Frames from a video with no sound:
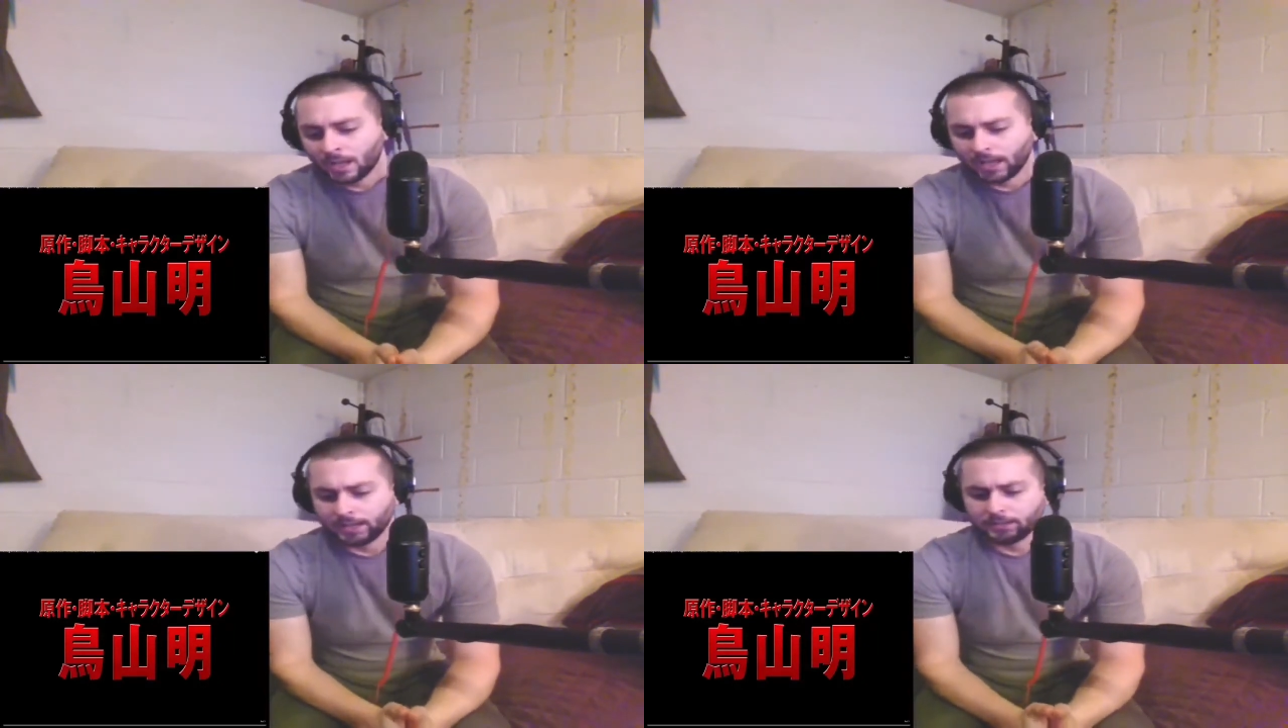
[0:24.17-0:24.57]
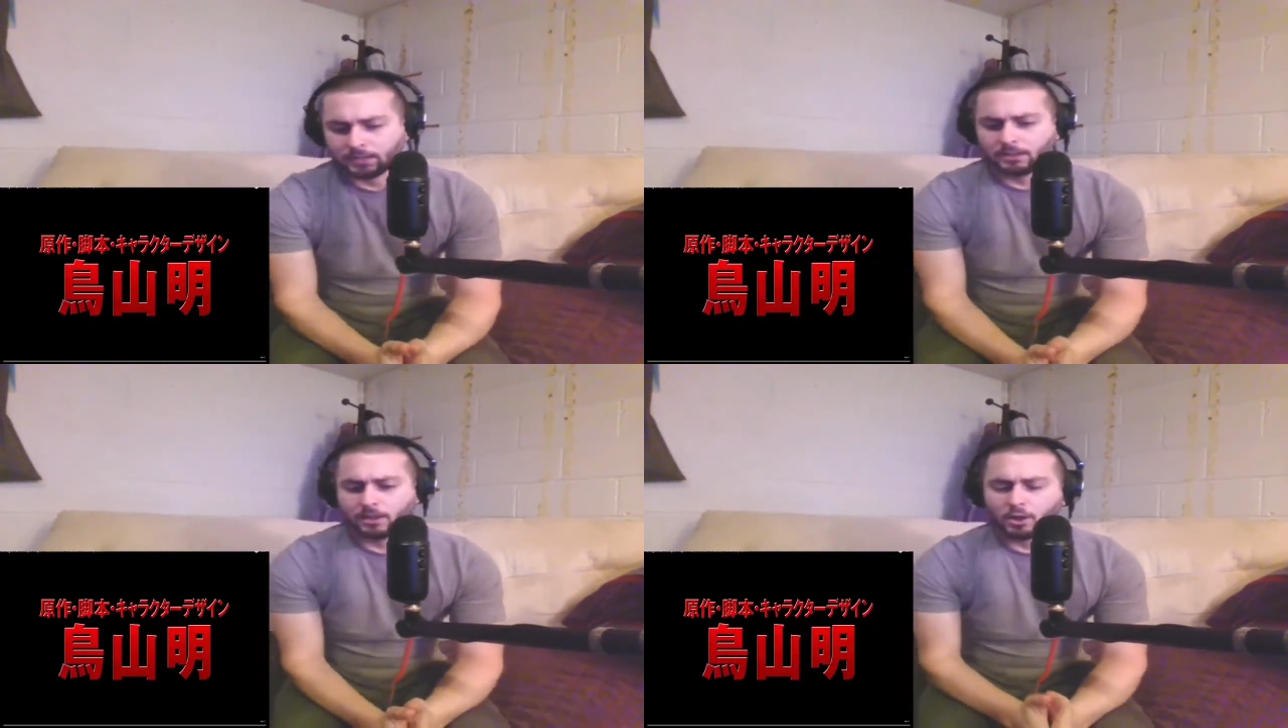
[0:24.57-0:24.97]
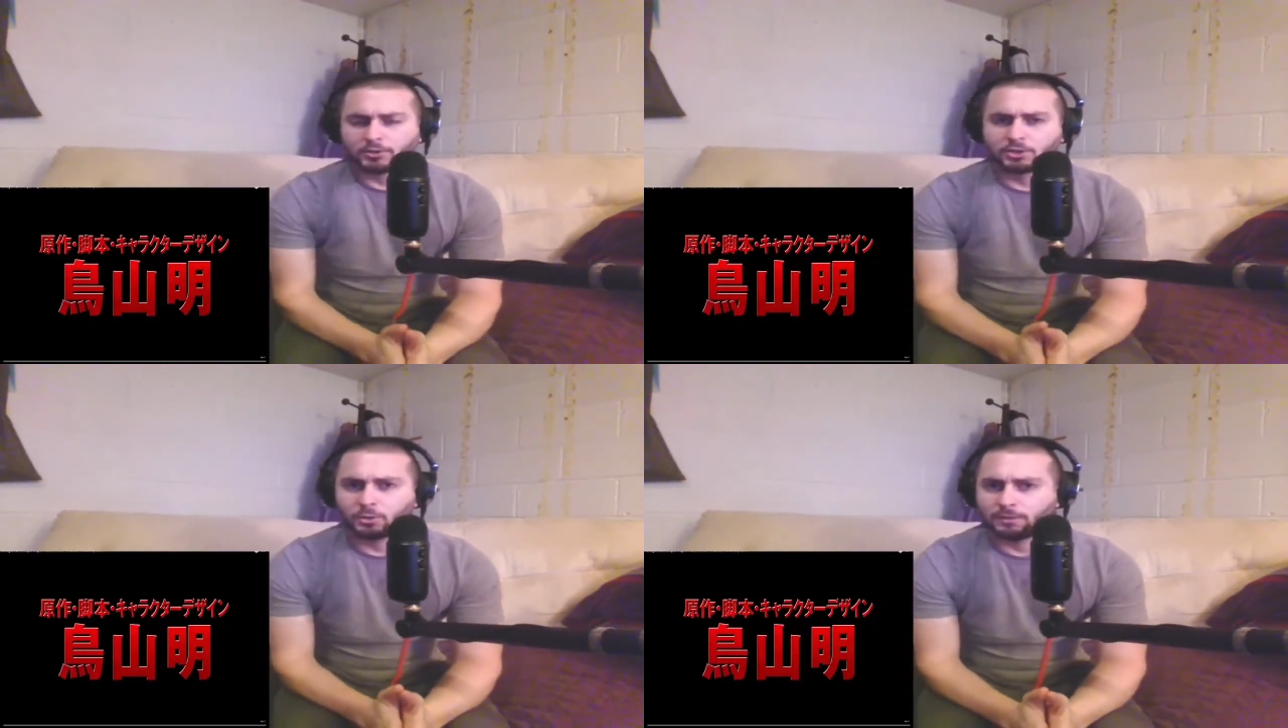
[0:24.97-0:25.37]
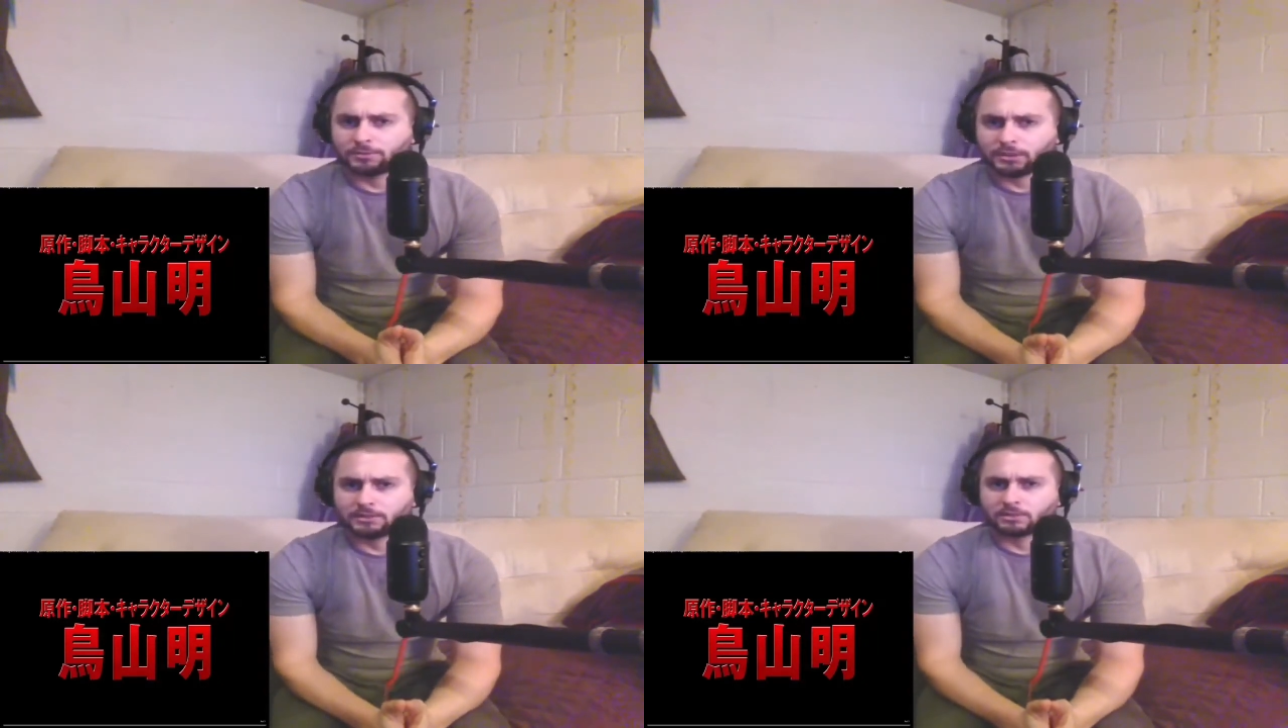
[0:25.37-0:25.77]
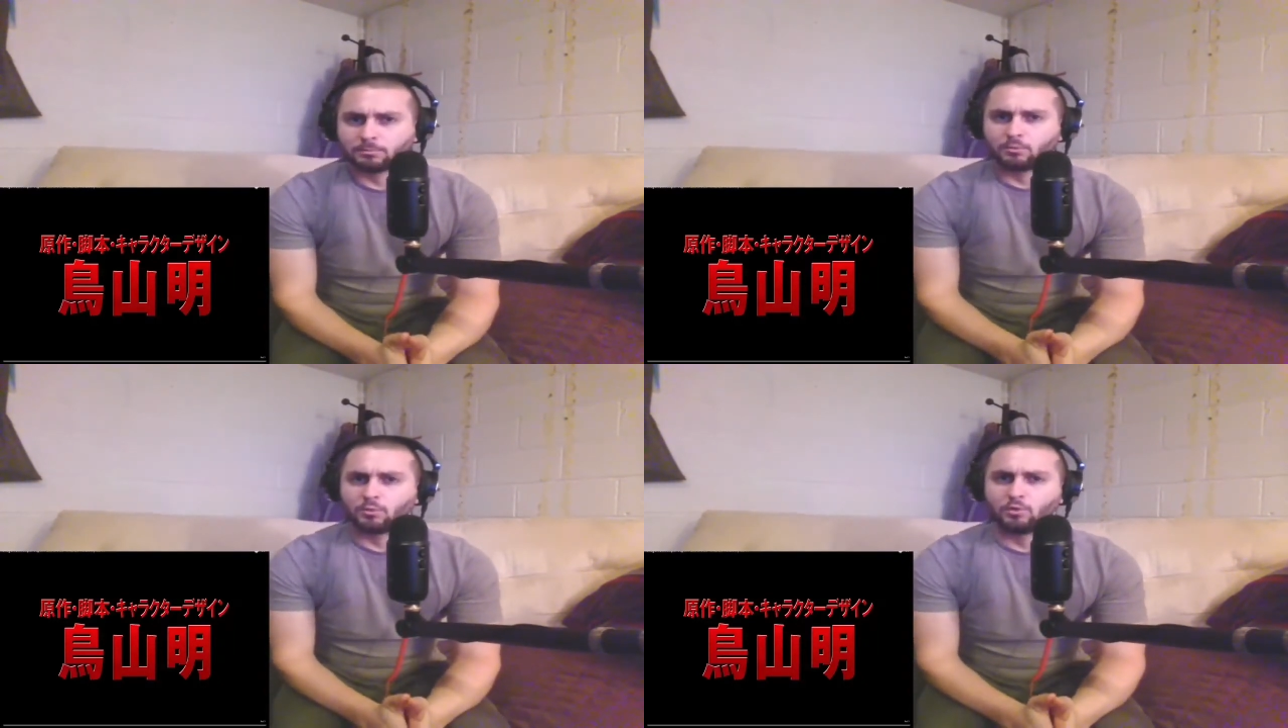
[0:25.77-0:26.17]
And also, I've seen
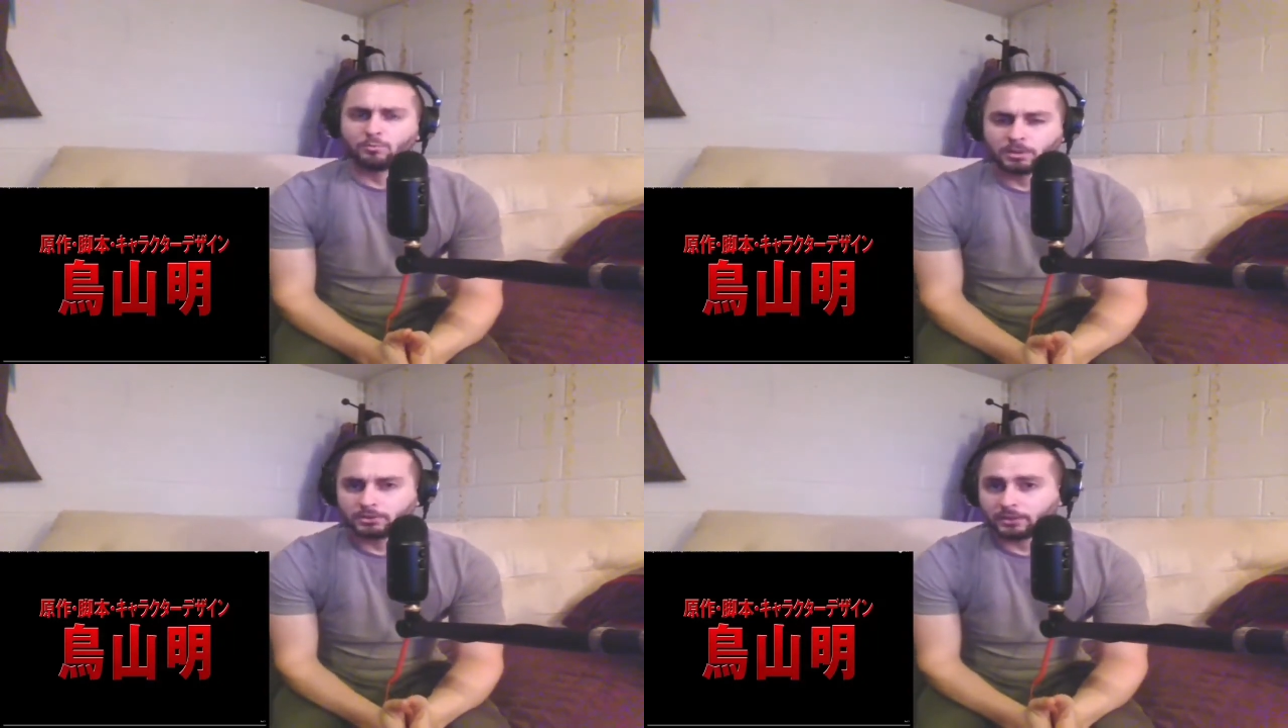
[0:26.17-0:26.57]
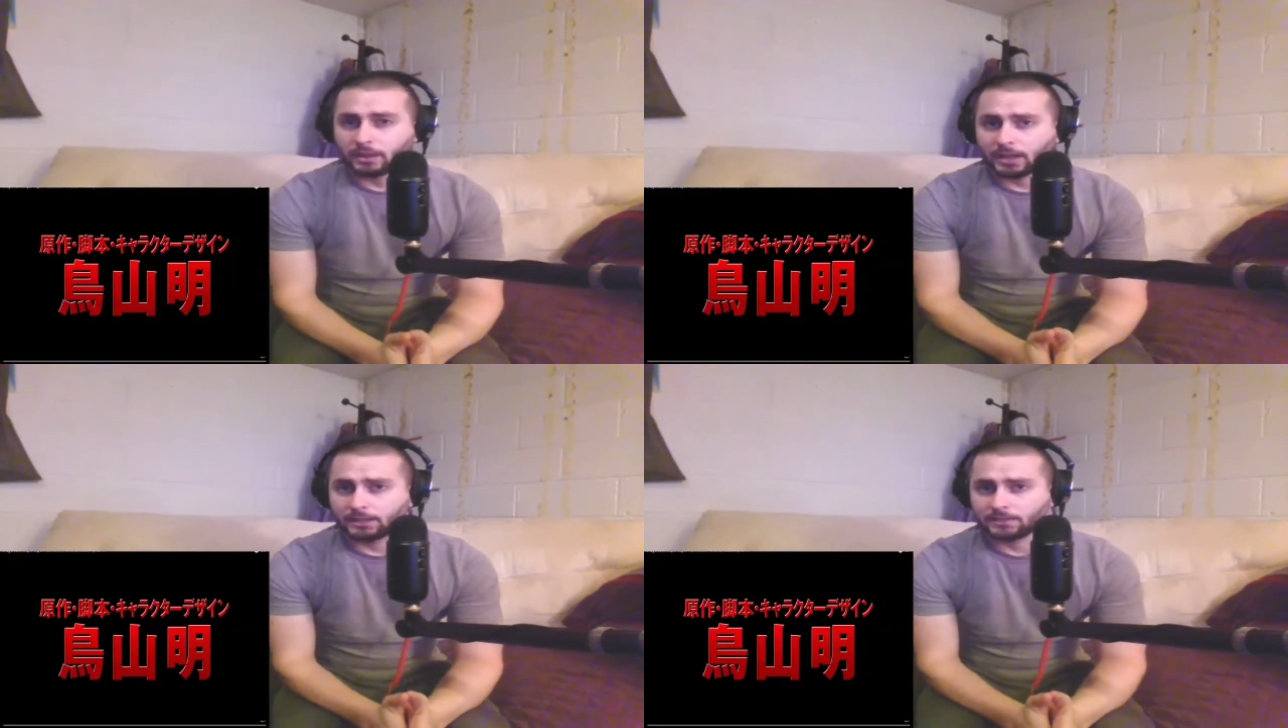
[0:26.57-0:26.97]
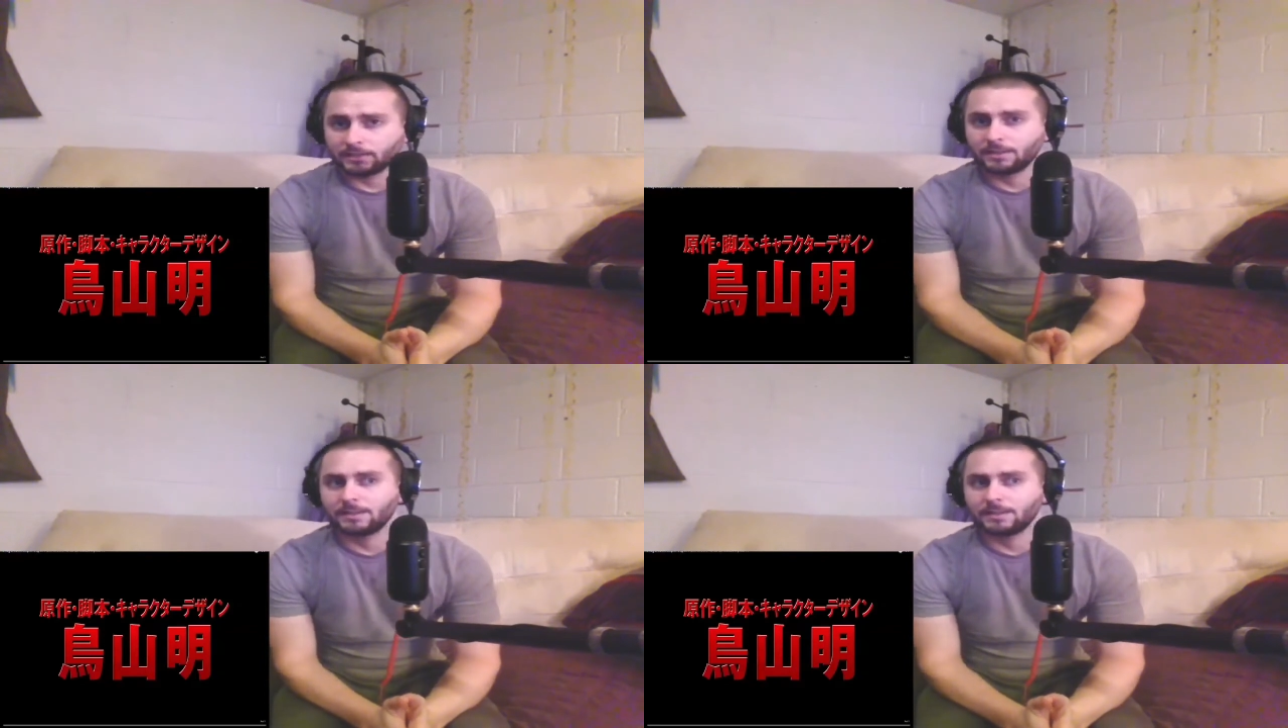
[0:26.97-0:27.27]
some rumors that